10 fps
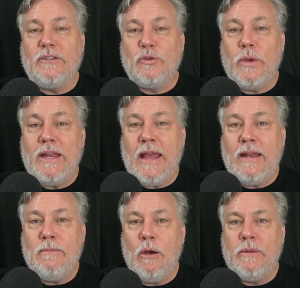a tweet
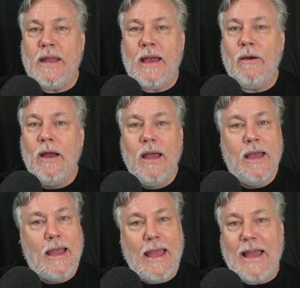any moment now.
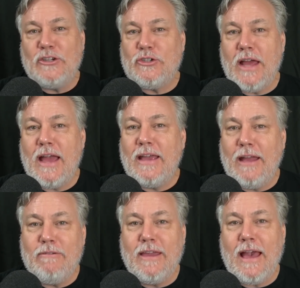#
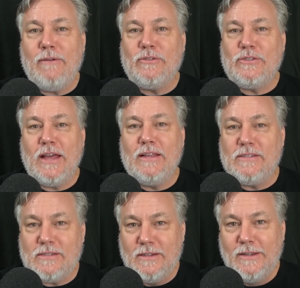Henry Cavill
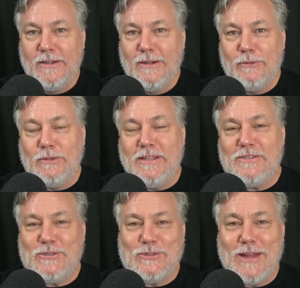says...
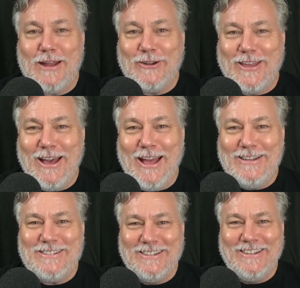release the Snyder
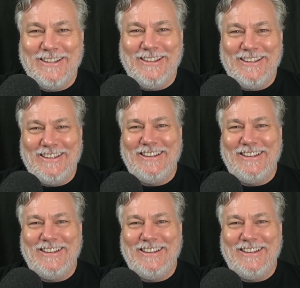Cut.